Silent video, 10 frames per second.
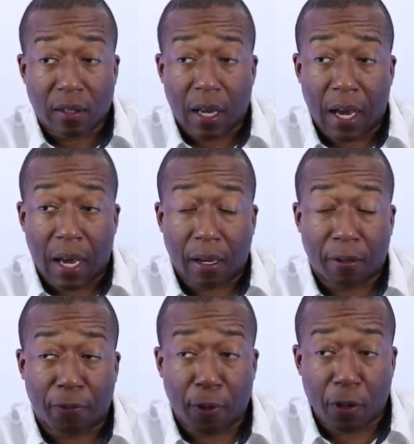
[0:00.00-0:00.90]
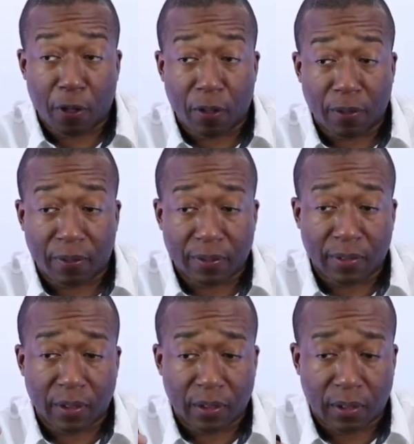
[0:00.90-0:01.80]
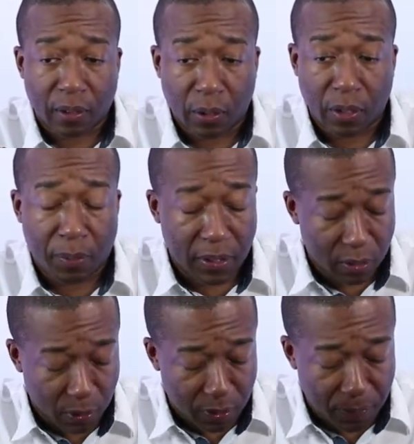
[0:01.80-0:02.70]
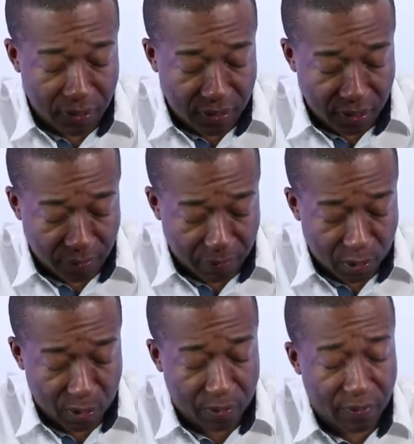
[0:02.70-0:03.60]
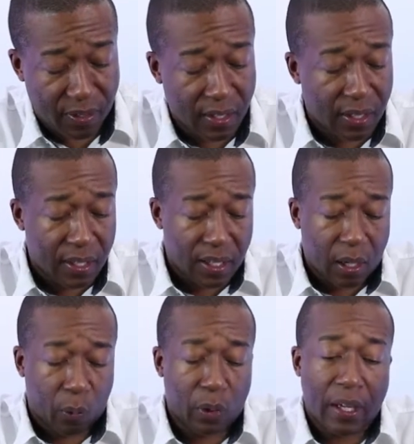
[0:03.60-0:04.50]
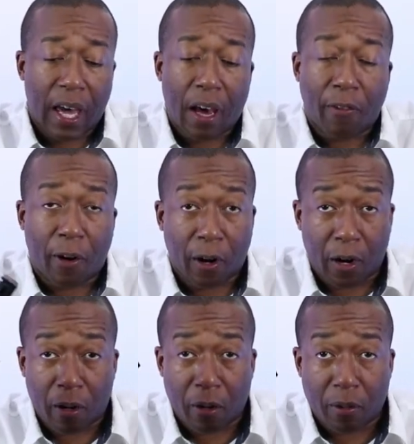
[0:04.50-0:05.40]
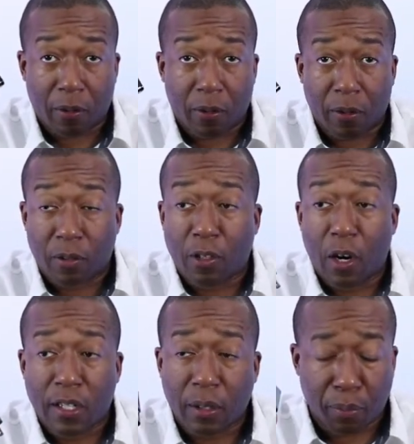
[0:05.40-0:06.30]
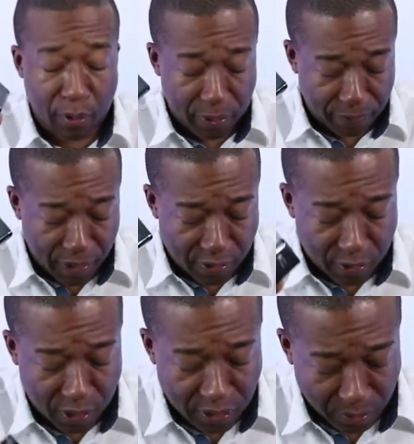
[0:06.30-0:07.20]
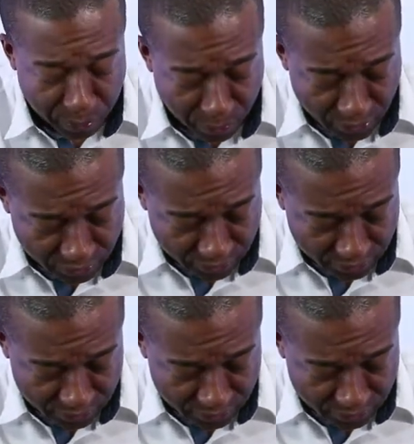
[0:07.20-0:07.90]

converter, USB to USB-C converter. We have our charging brick, fast charging brick,